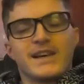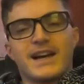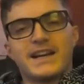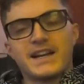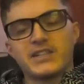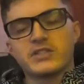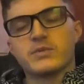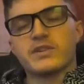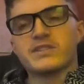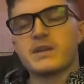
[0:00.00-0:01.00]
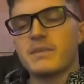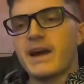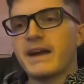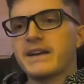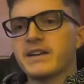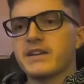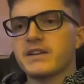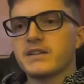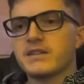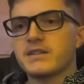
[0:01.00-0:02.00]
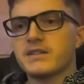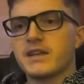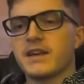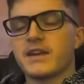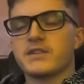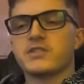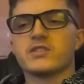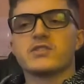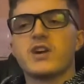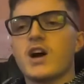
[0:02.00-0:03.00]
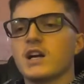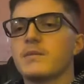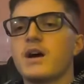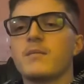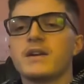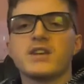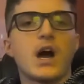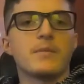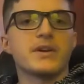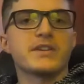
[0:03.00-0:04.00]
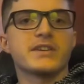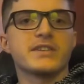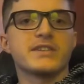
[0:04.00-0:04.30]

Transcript: I kind of just want to sit back and just talk about my topic.